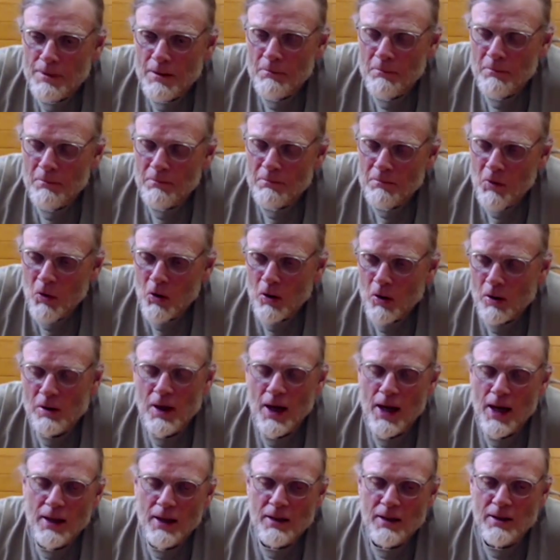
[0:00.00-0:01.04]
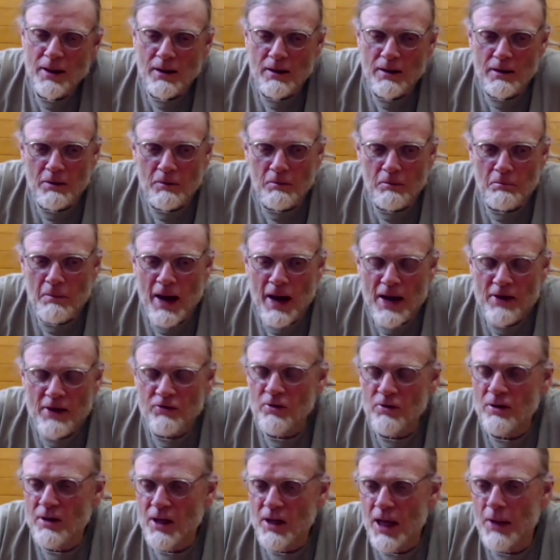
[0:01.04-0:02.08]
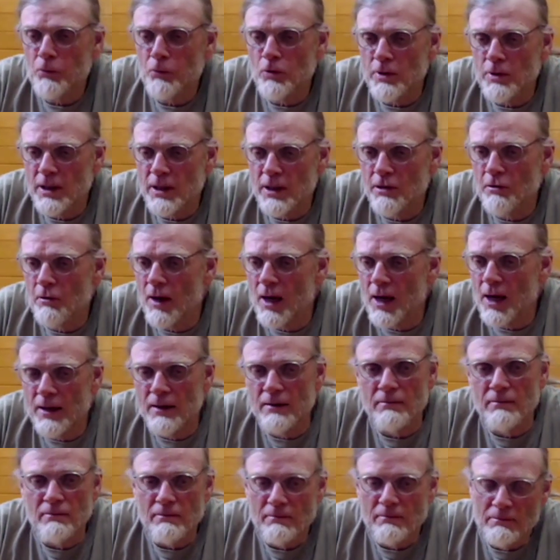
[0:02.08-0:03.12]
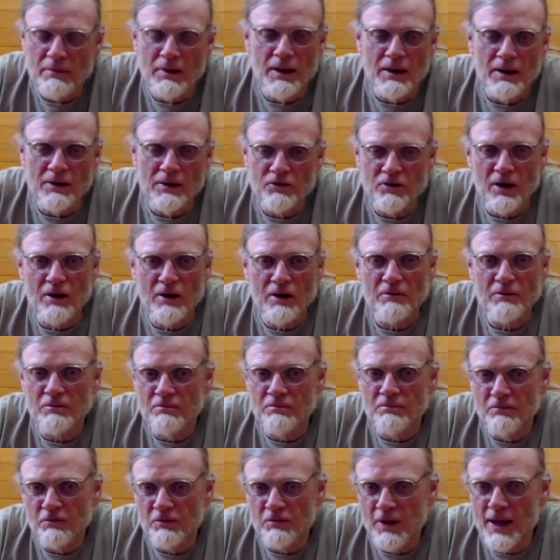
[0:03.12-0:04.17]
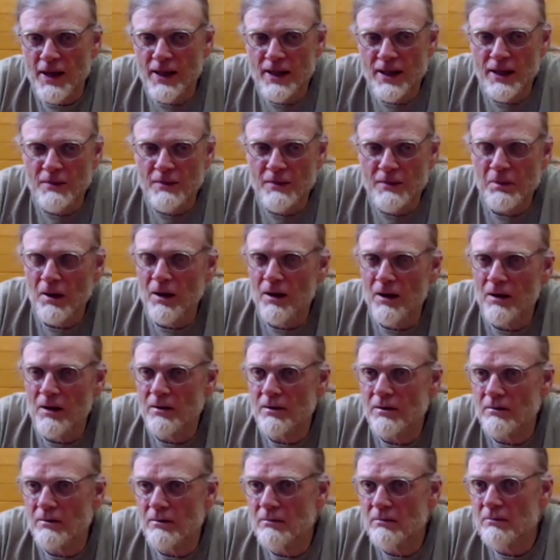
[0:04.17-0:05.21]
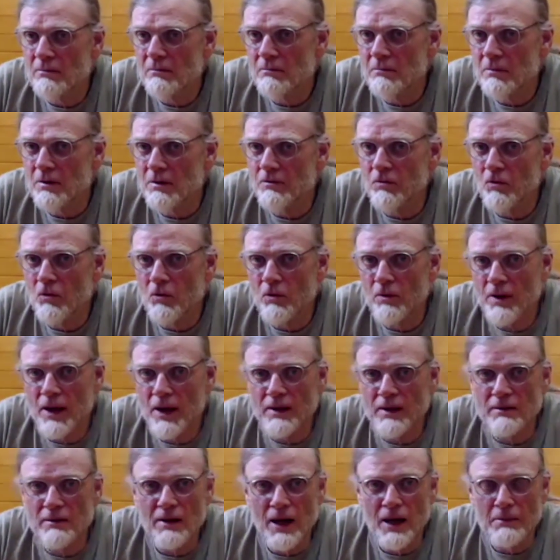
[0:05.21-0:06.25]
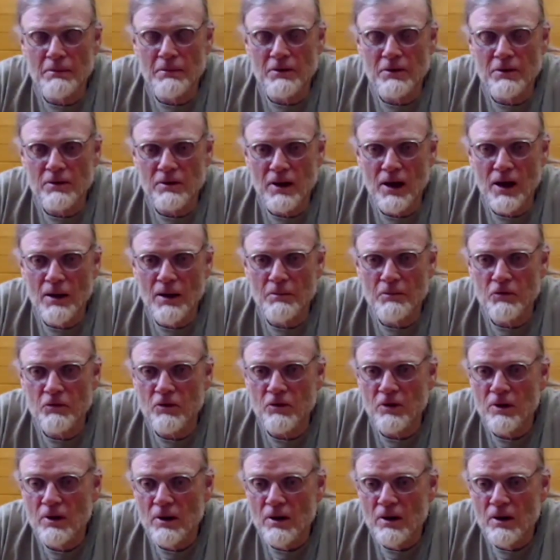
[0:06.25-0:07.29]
More likely, the masking tape will degrade and start flaking apart before that time it comes.